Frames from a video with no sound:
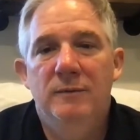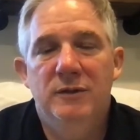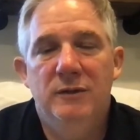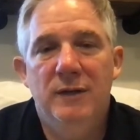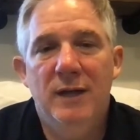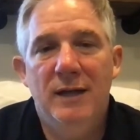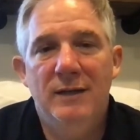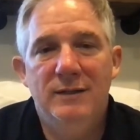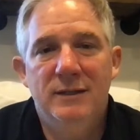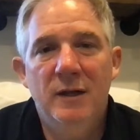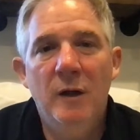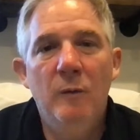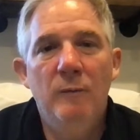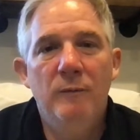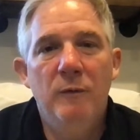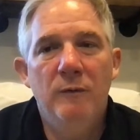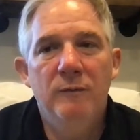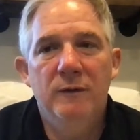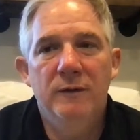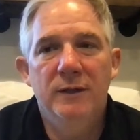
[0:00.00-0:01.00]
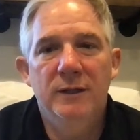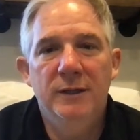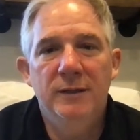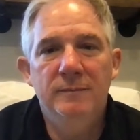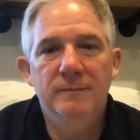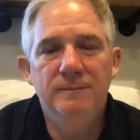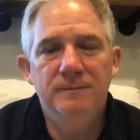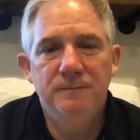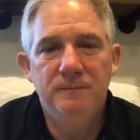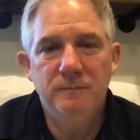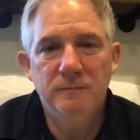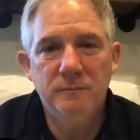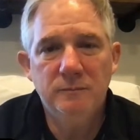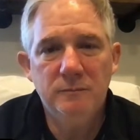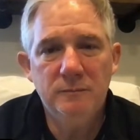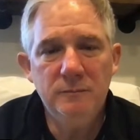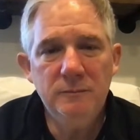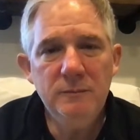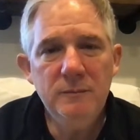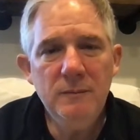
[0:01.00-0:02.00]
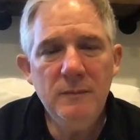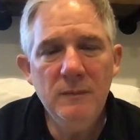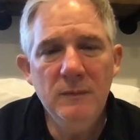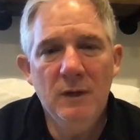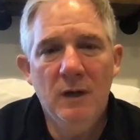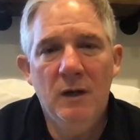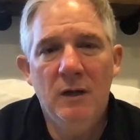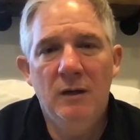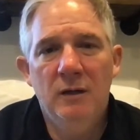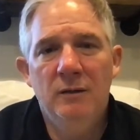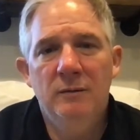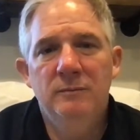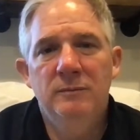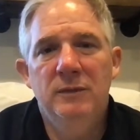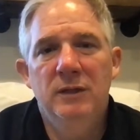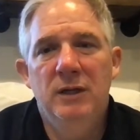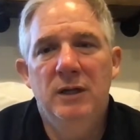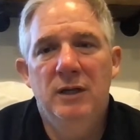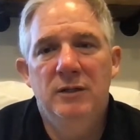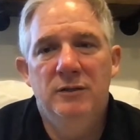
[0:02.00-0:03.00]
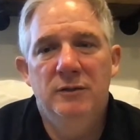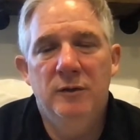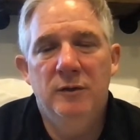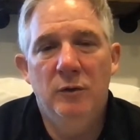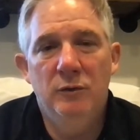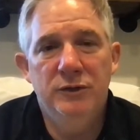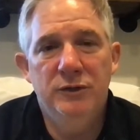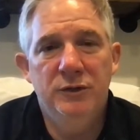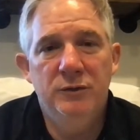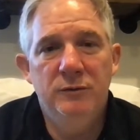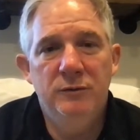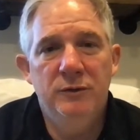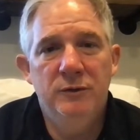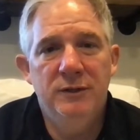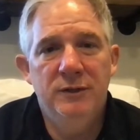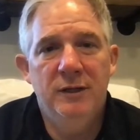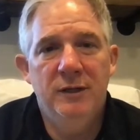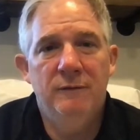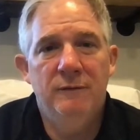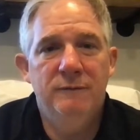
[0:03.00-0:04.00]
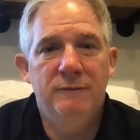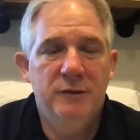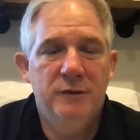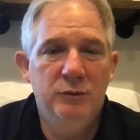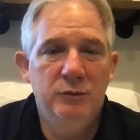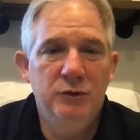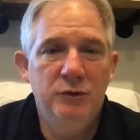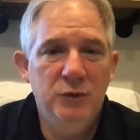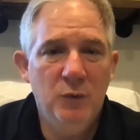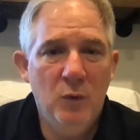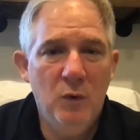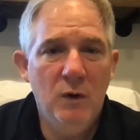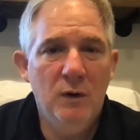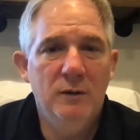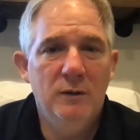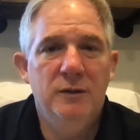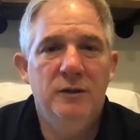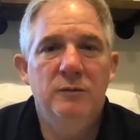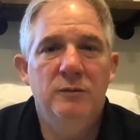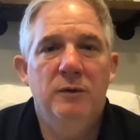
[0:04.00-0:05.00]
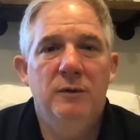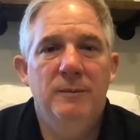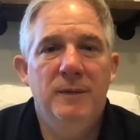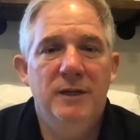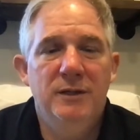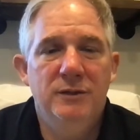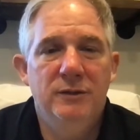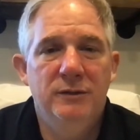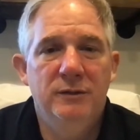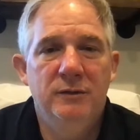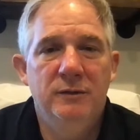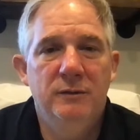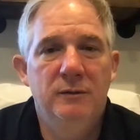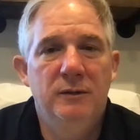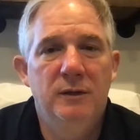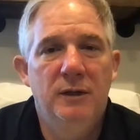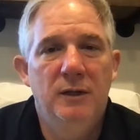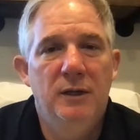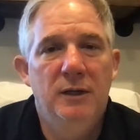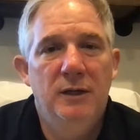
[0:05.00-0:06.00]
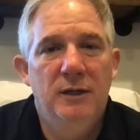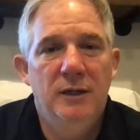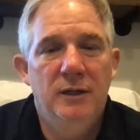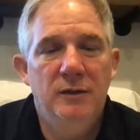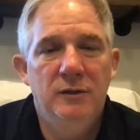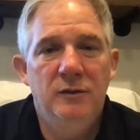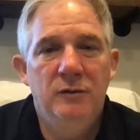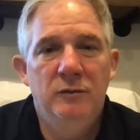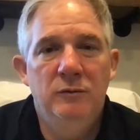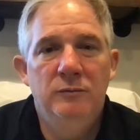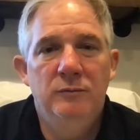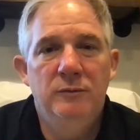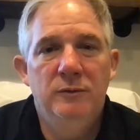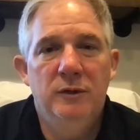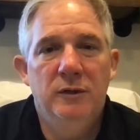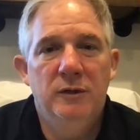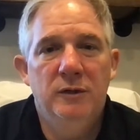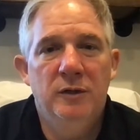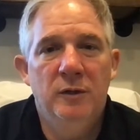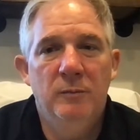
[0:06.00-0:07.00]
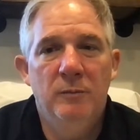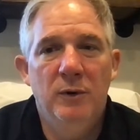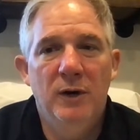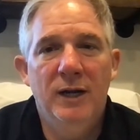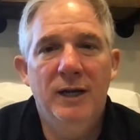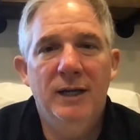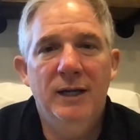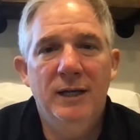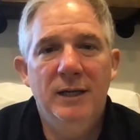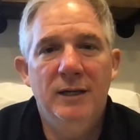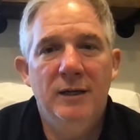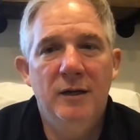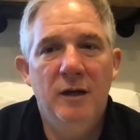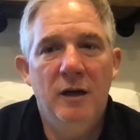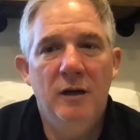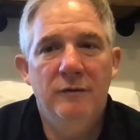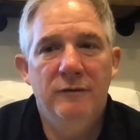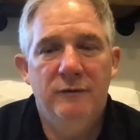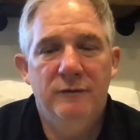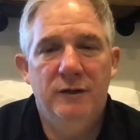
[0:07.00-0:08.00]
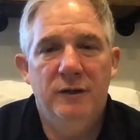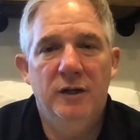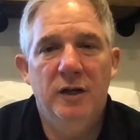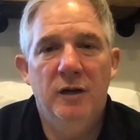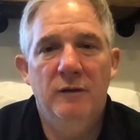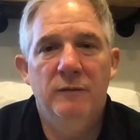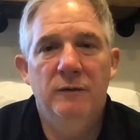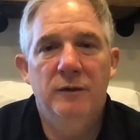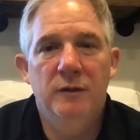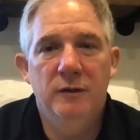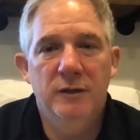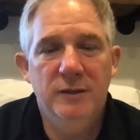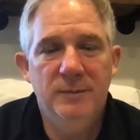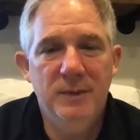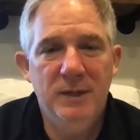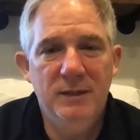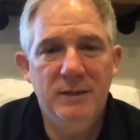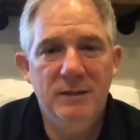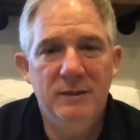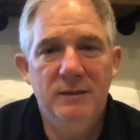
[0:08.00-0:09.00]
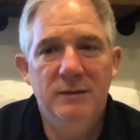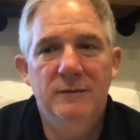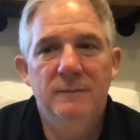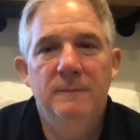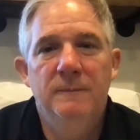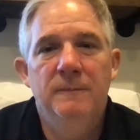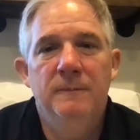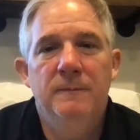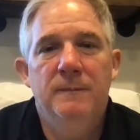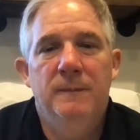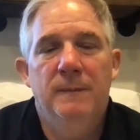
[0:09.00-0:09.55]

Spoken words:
So that's helpful for them. So don't shoot yourself too short. You want to make sure that you're bringing in enough to cover your expenses,